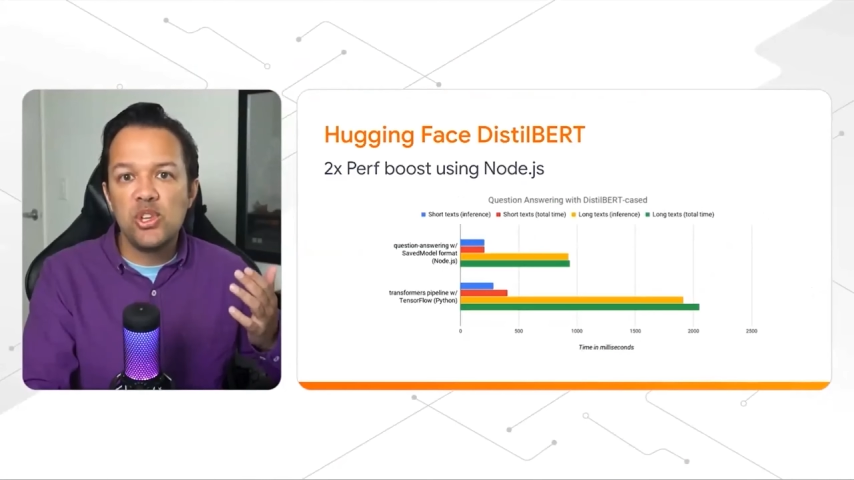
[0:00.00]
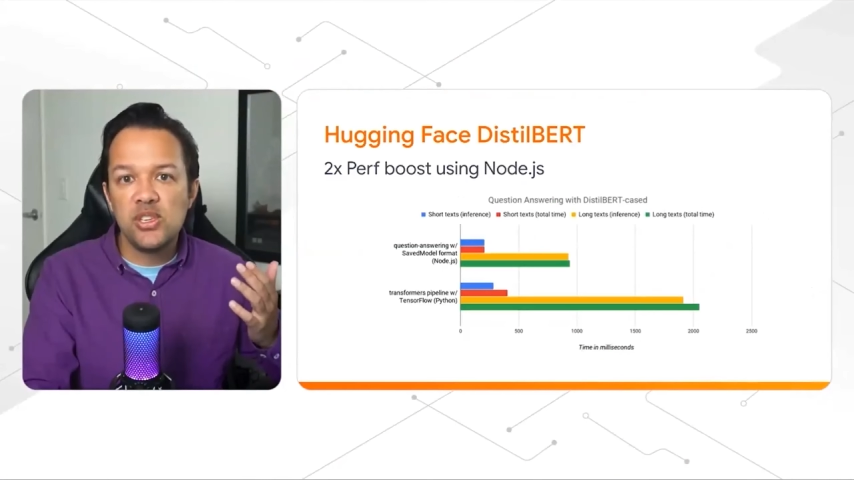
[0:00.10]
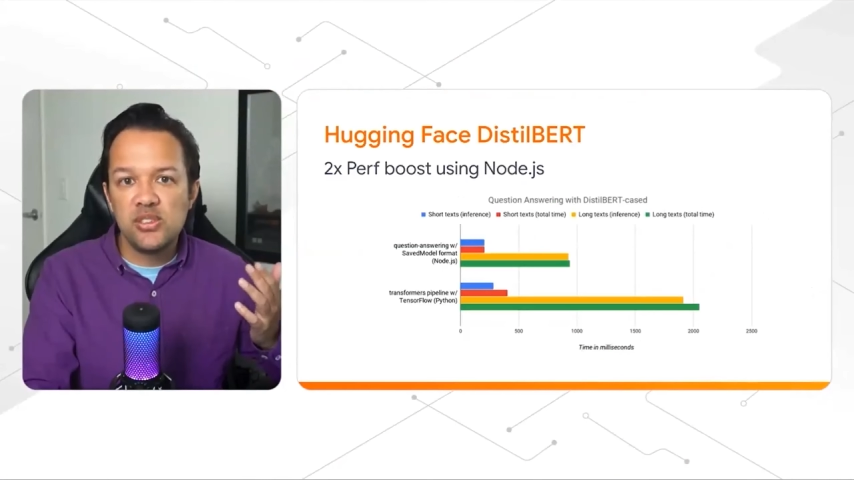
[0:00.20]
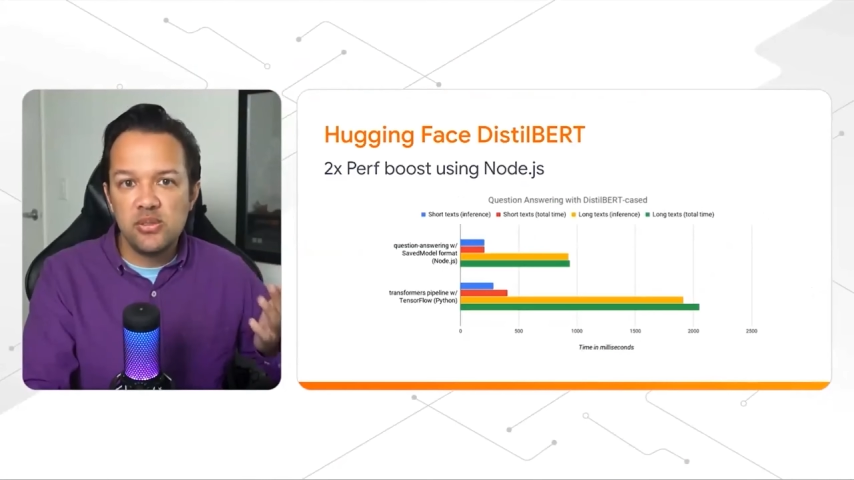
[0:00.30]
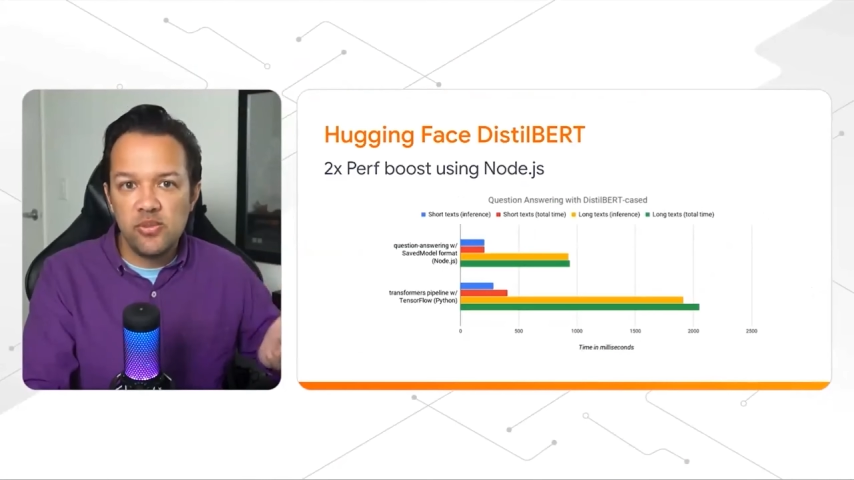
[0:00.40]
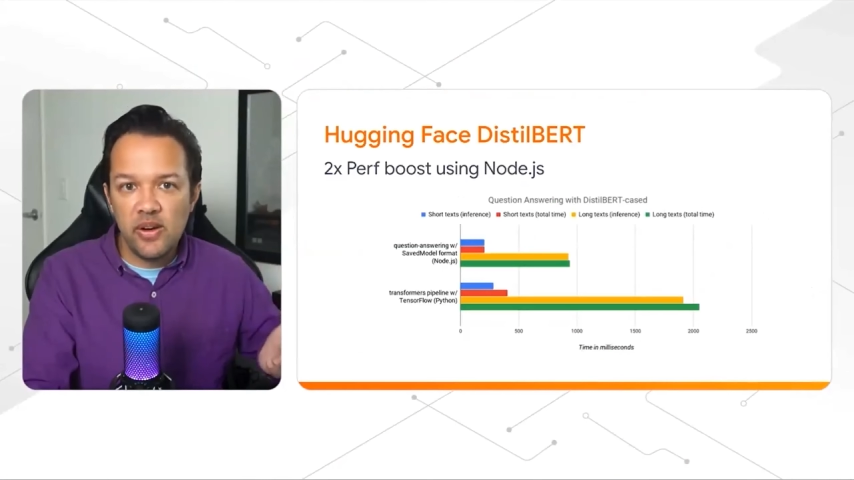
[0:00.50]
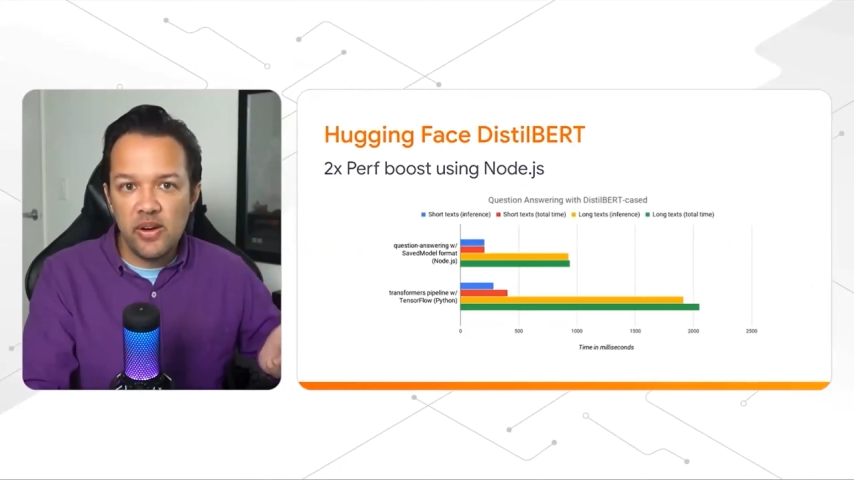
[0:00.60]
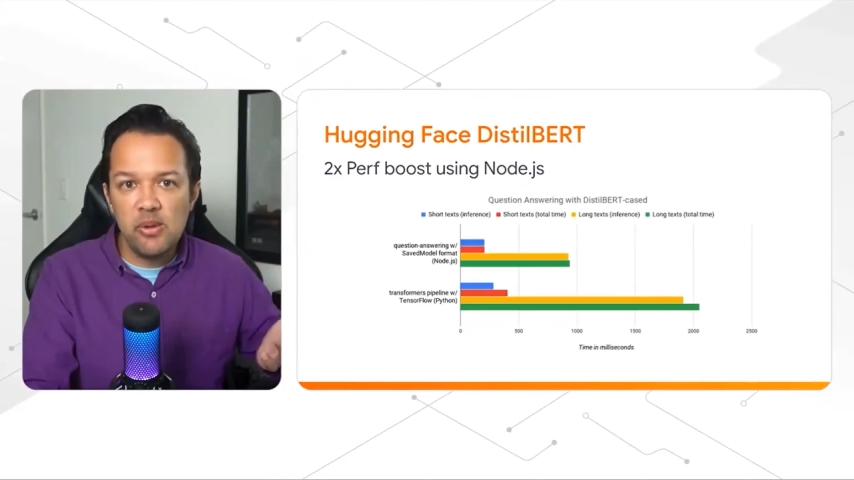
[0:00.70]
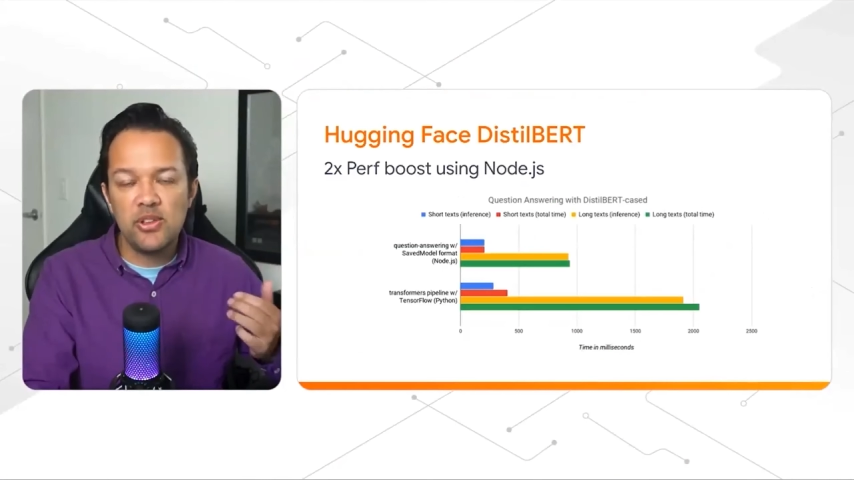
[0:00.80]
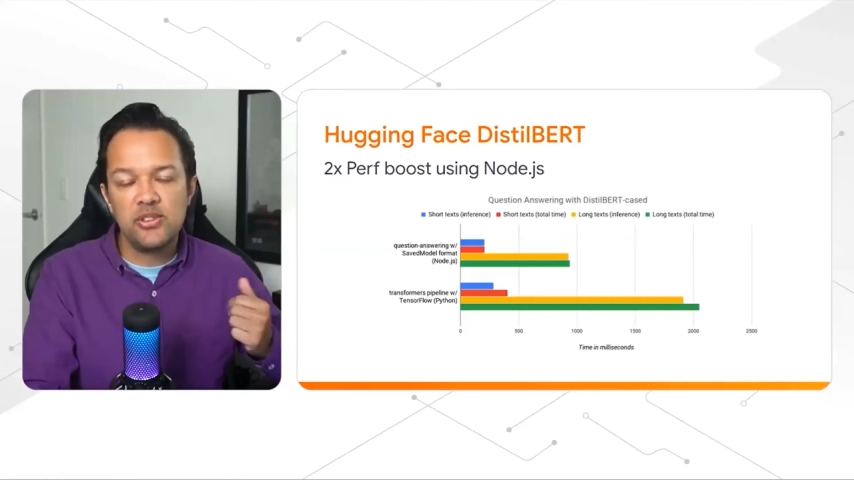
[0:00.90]
which is
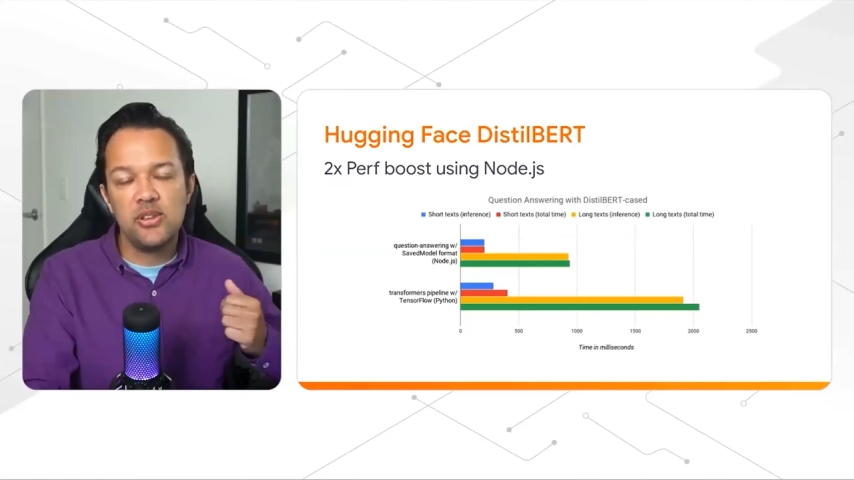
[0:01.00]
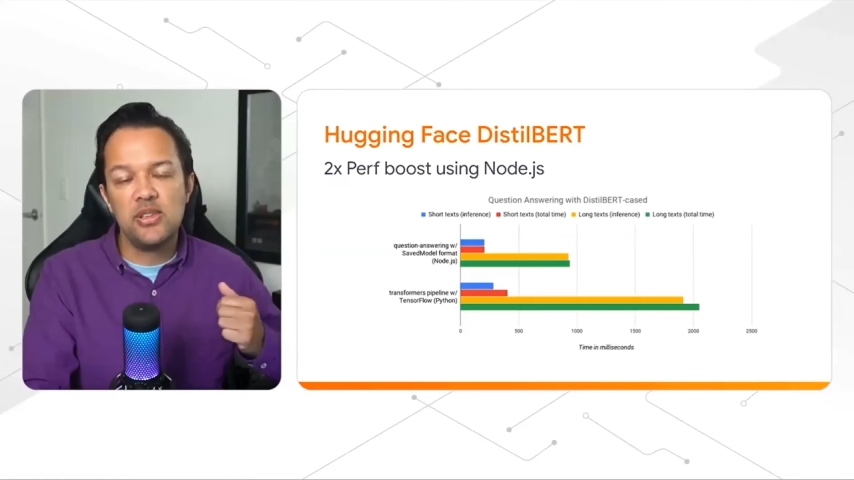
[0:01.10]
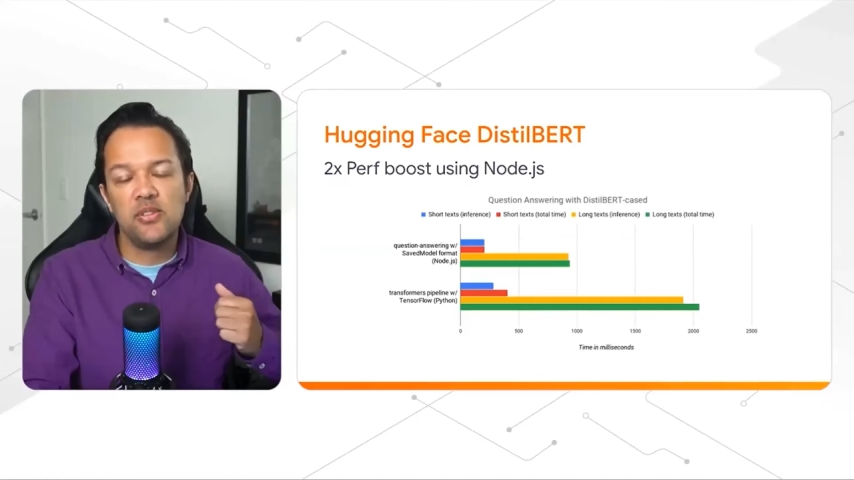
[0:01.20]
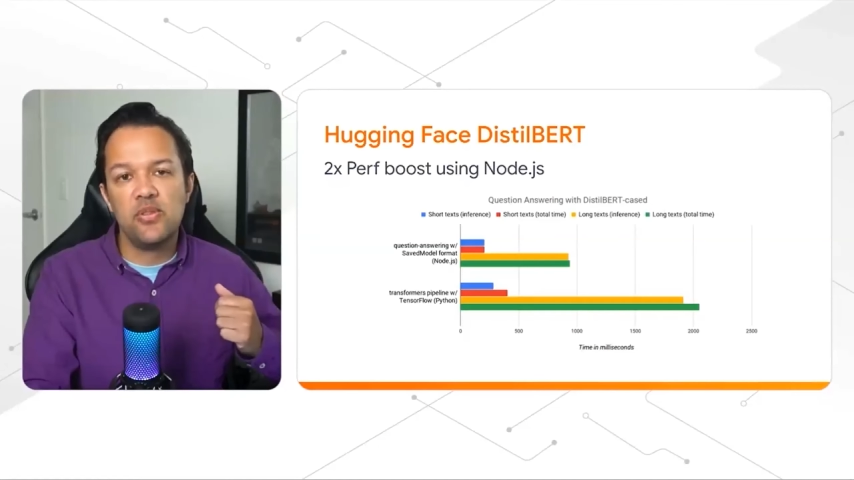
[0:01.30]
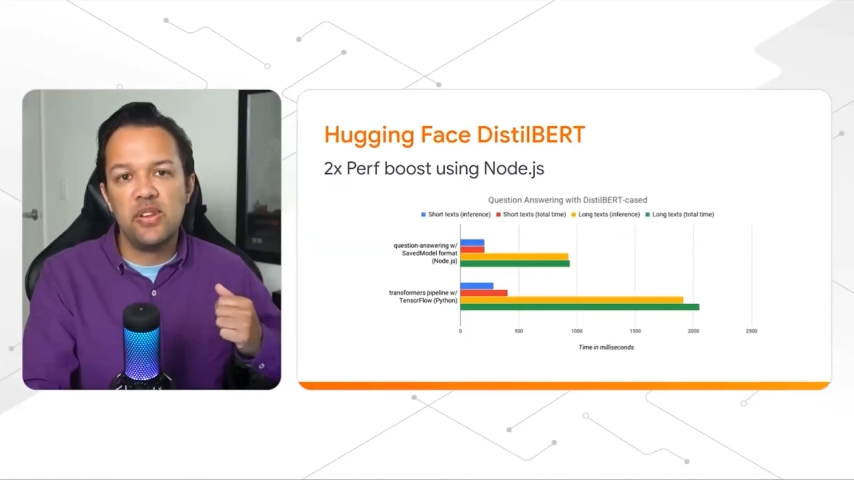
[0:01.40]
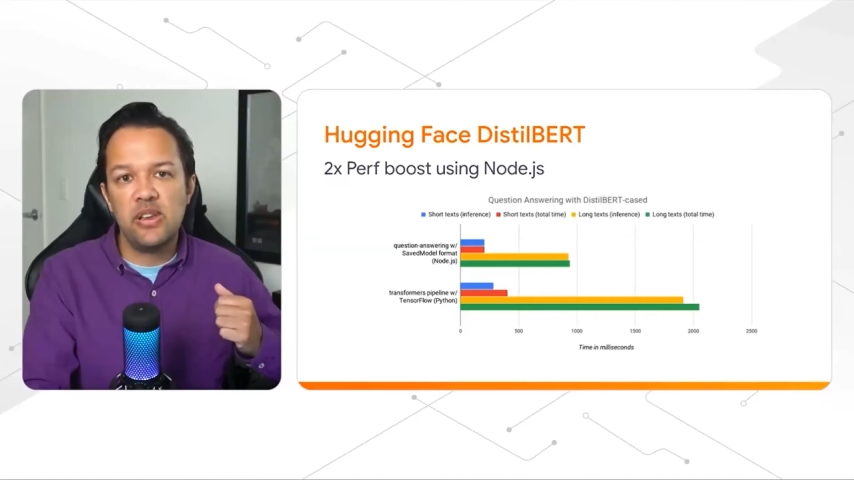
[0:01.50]
very well suited